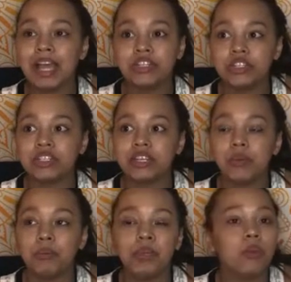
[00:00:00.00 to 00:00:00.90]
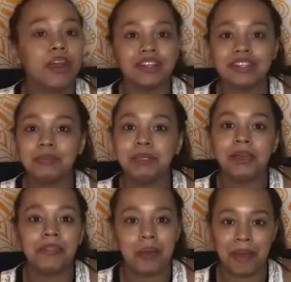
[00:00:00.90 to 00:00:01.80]
it would be great to be on that
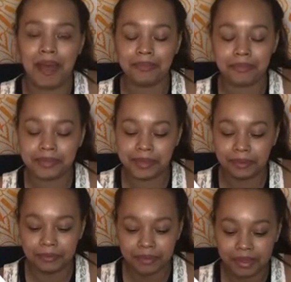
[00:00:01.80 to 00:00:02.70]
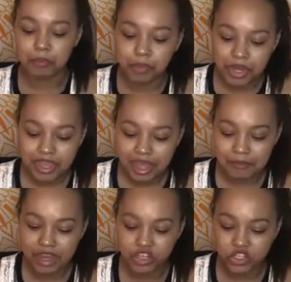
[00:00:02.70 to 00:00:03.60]
path. So, a book that made
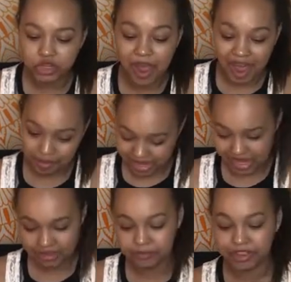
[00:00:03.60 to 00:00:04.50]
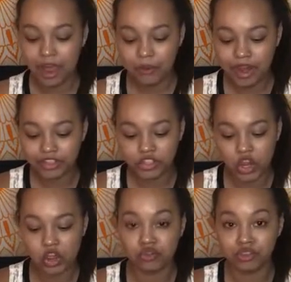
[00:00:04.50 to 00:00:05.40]
you happy. For that one, I chose